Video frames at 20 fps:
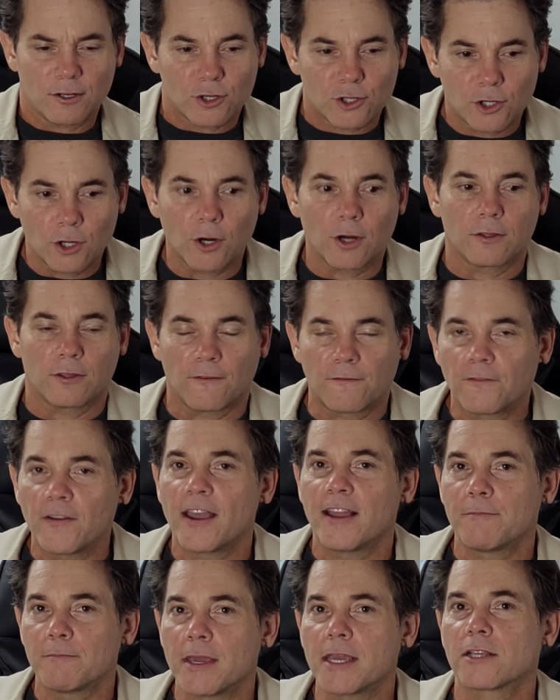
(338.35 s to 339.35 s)
Sure, the
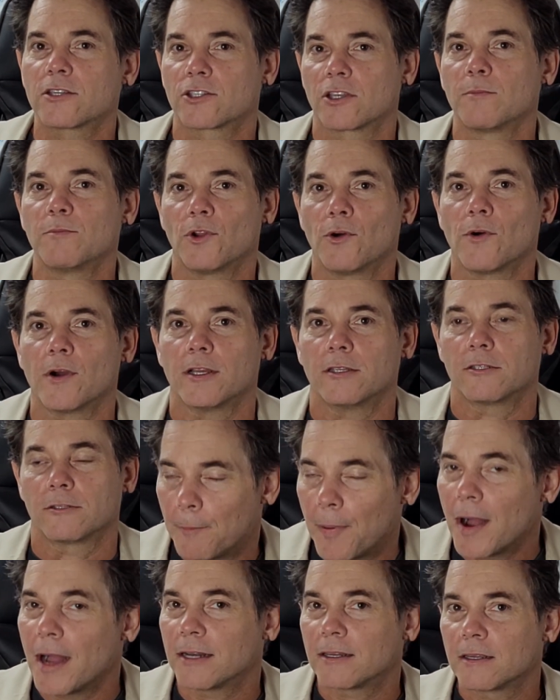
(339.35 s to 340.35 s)
fan makes some noise,
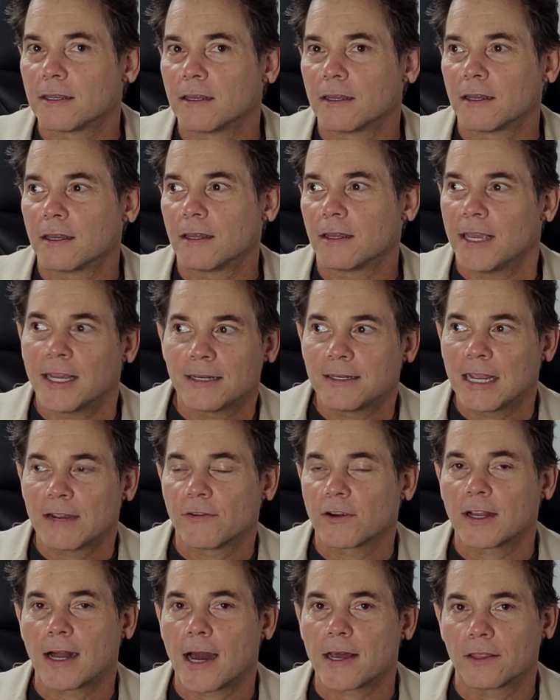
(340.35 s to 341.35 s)
but it
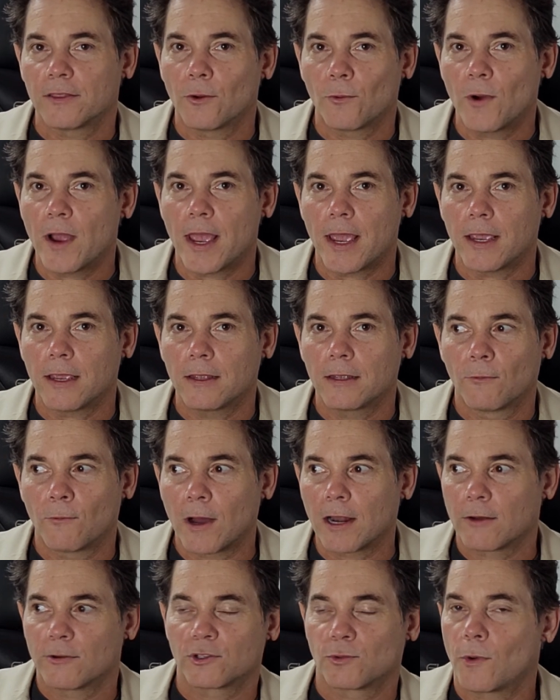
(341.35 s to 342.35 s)
never got in the way
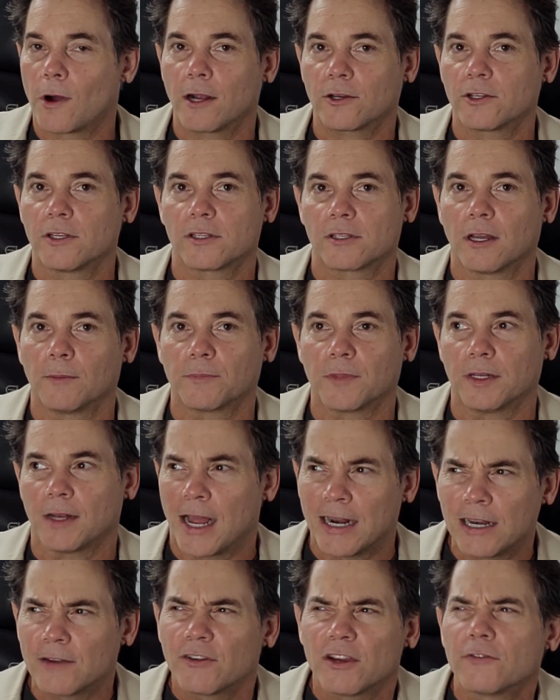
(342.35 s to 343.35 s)
while I was watching something.
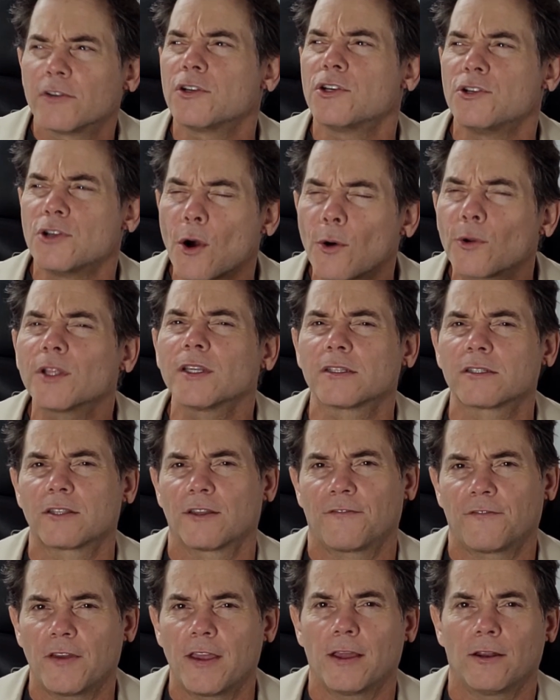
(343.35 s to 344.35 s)
I never even noticed
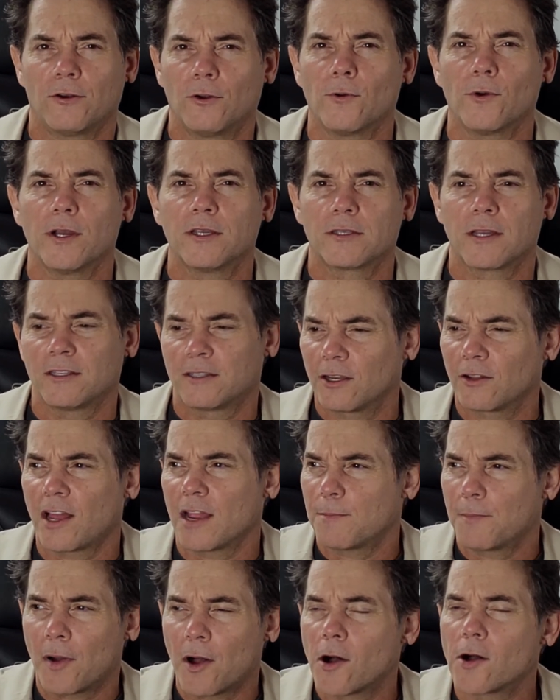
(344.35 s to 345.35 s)
the fan noise until
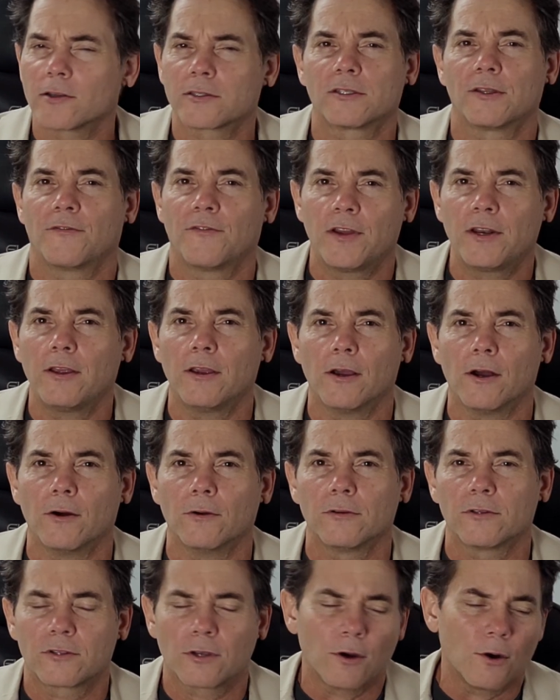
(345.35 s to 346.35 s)
I paused the video.
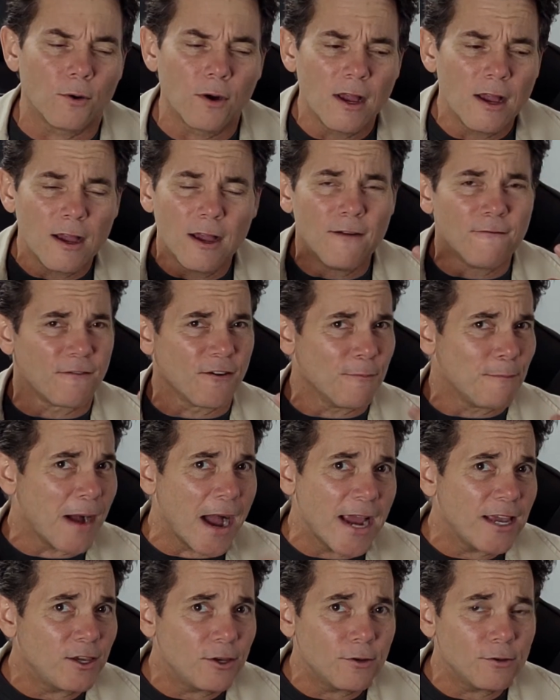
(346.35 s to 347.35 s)
So for
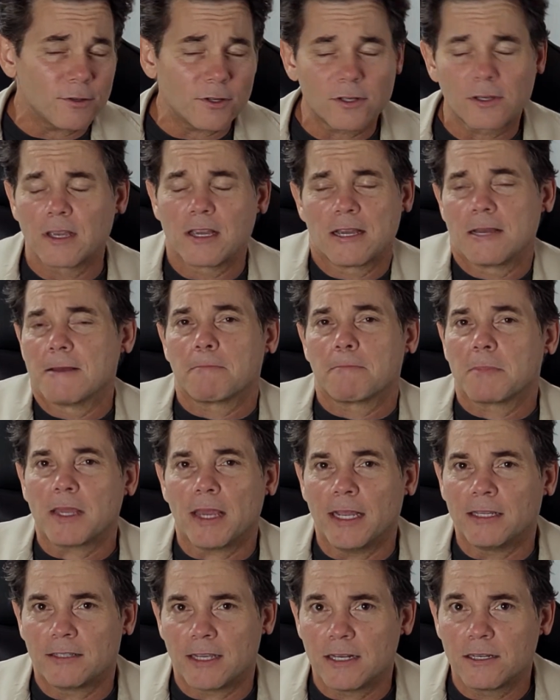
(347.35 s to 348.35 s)
my use,
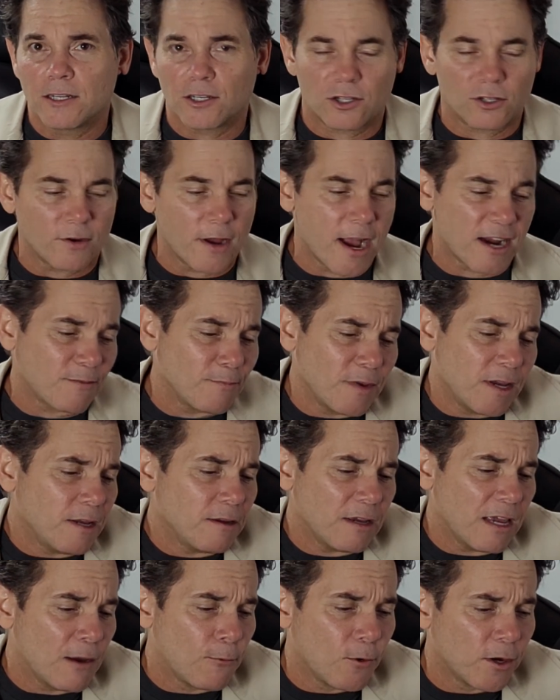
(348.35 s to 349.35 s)
it didn't distract
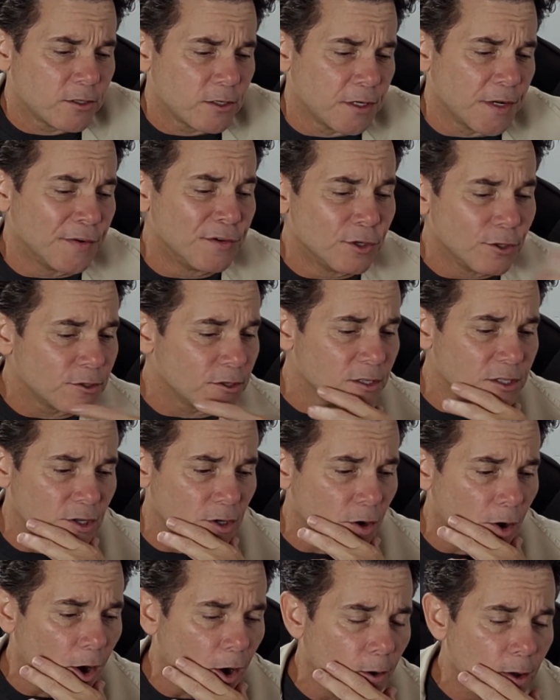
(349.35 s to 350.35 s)
me. It wasn't a nuisance
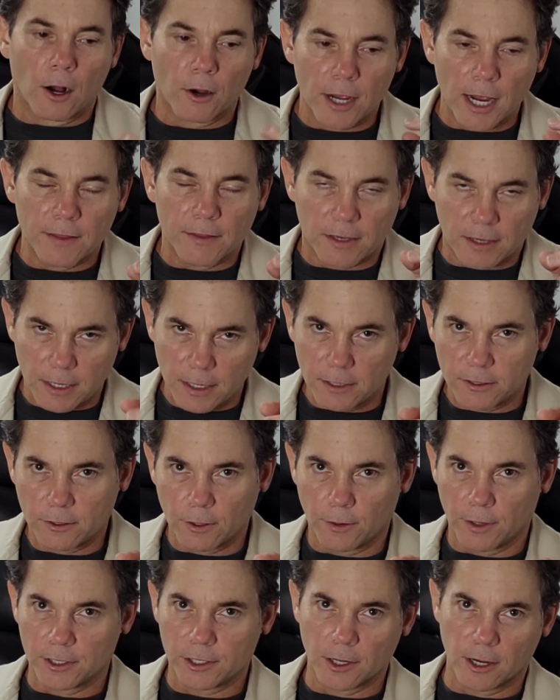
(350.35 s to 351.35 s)
at all. Okay, the
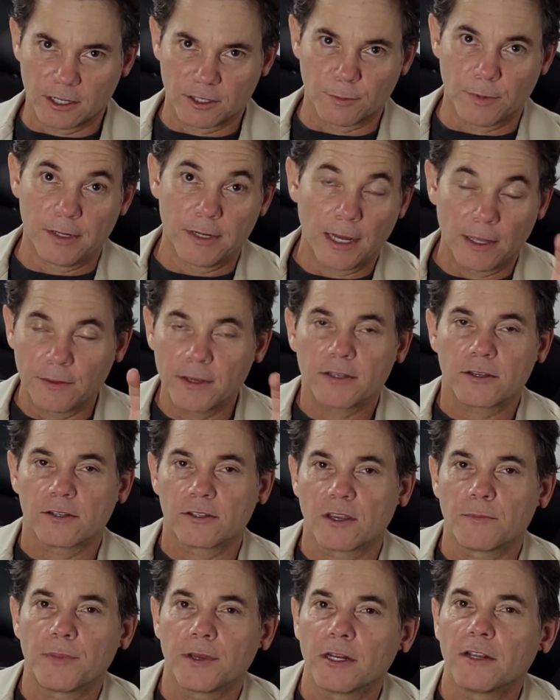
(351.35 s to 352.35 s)
keystone adjustment. Now, this
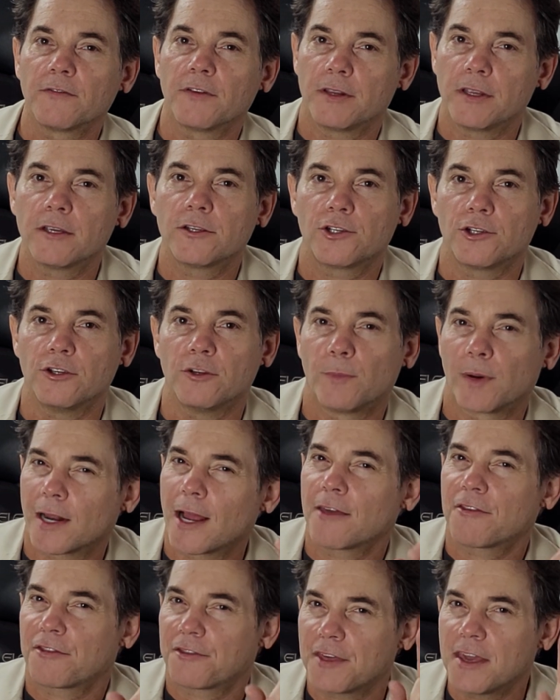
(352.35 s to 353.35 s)
is a bit of an issue, but
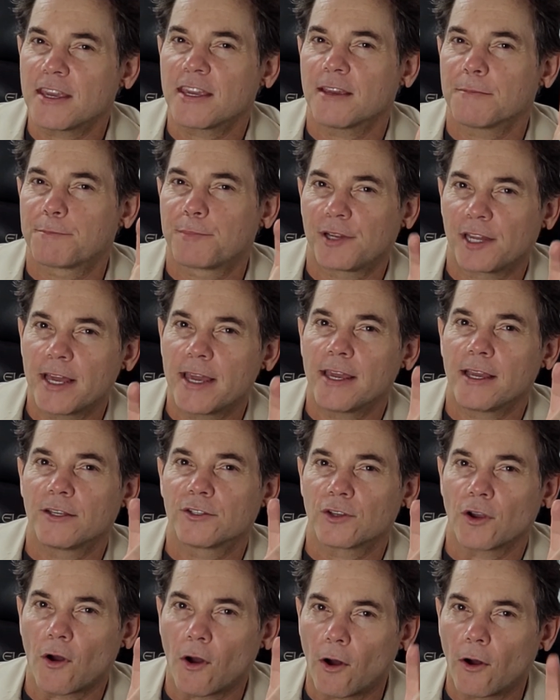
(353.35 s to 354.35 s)
I think it
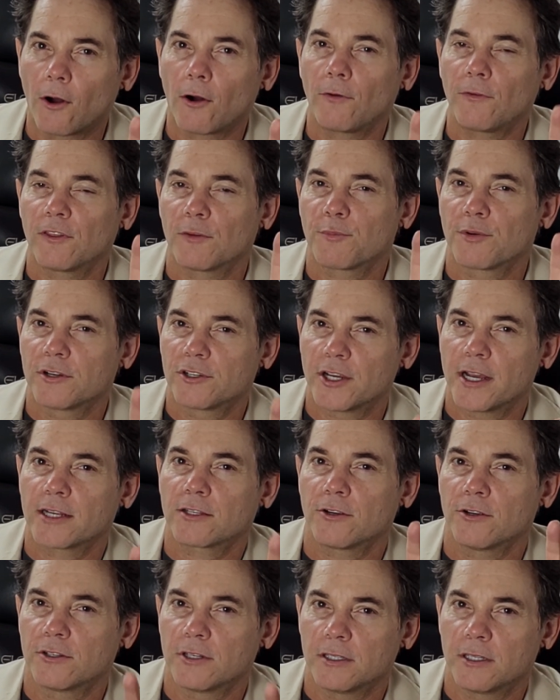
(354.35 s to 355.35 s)
plagues all the
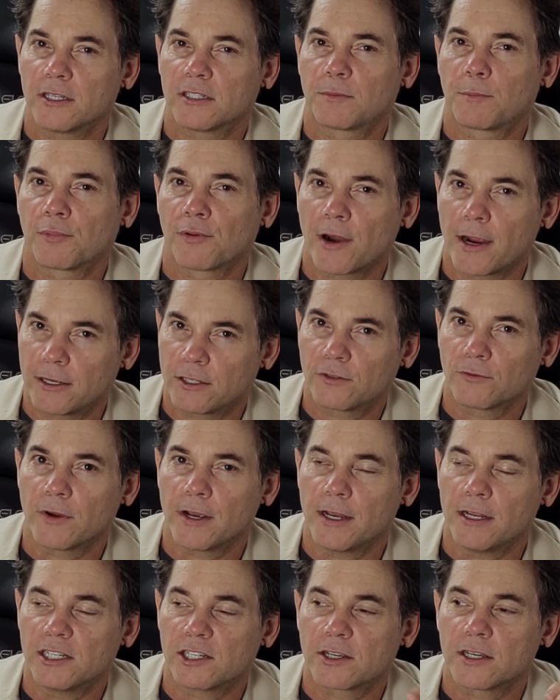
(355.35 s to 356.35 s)
projectors in this price
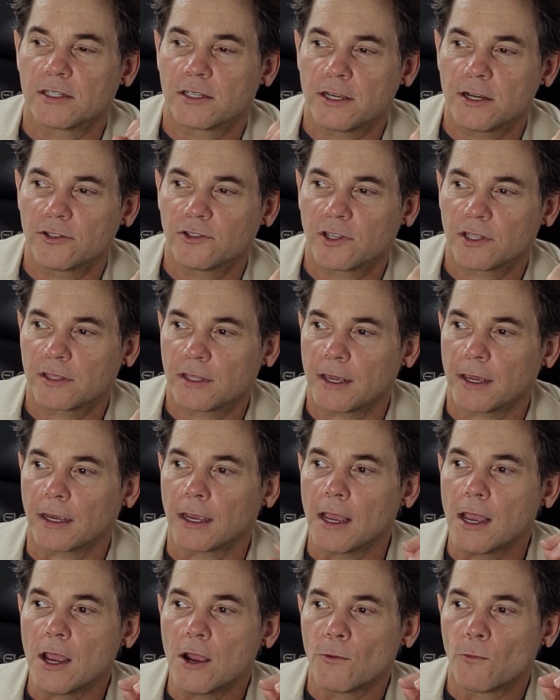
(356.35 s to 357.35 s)
range. Because here's the thing.